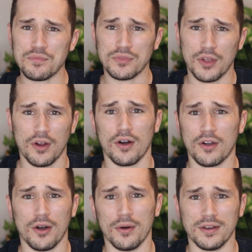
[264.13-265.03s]
they're all
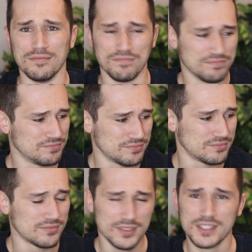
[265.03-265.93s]
going
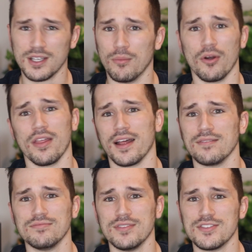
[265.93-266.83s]
somewhere
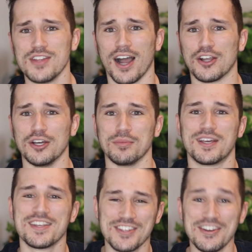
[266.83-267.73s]
that is not good,
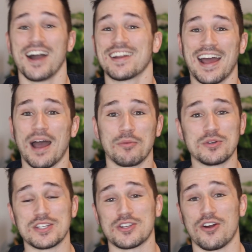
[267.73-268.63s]
because they're not going to happen
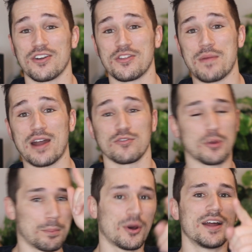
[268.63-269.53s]
with this card on the
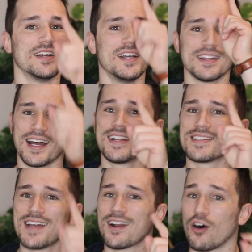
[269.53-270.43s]
battlefield. But that
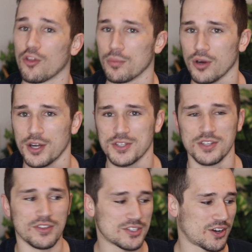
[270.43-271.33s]
is not all the bruhness
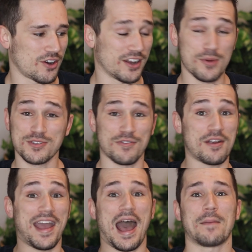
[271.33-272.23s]
of this card. There was a
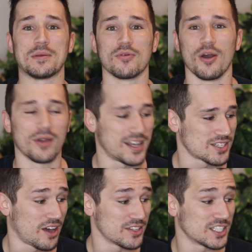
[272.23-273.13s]
very happy bro when I
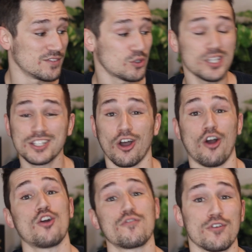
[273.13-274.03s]
saw this, because if you look at the
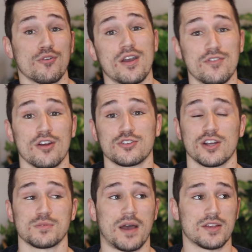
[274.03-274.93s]
art for Graveyard
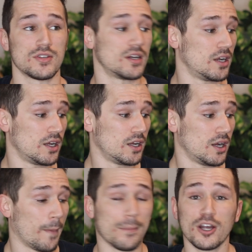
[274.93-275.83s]
Trespasser,
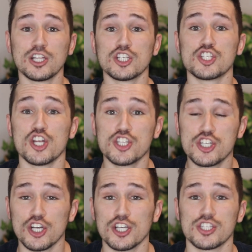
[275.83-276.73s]
bro looks
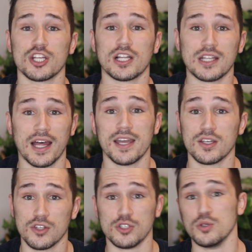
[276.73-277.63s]
just
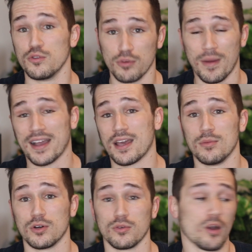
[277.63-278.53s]
like the dude from My Chemical